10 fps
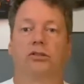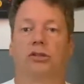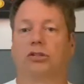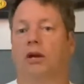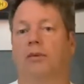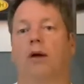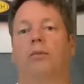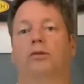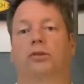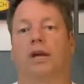there's going to be
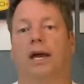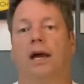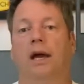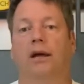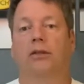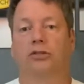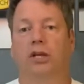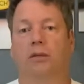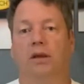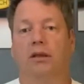almost like there's
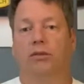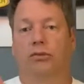going to be